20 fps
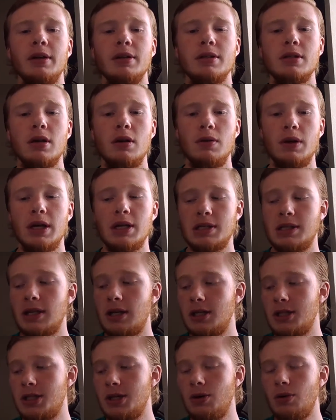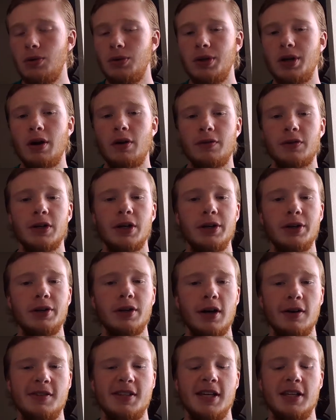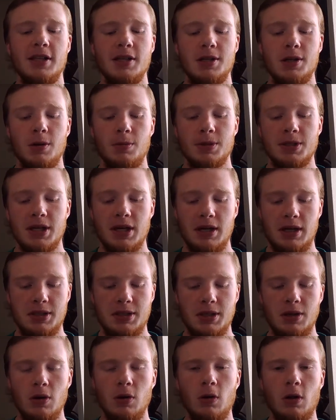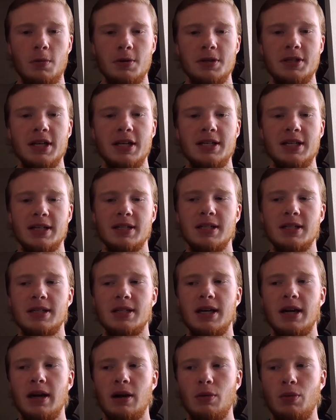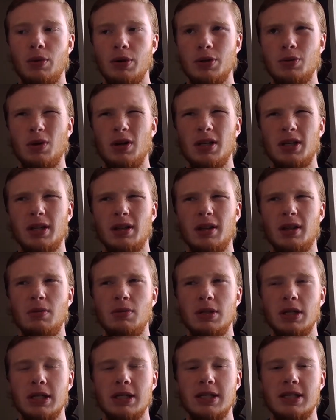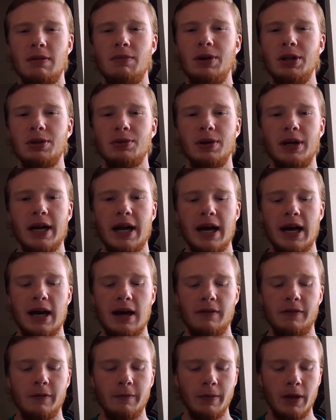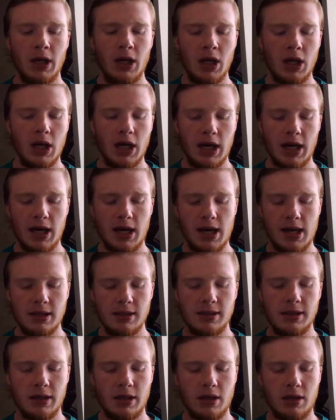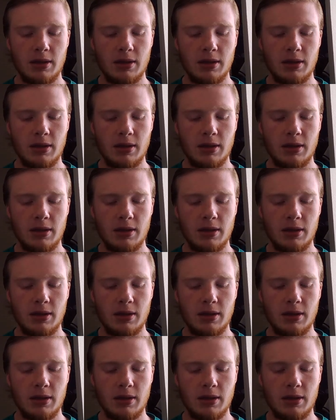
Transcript: So yes, that is the only over under I've said this year besides the Oklahoma State Texas Tech, which was, I think it was like 73.5, and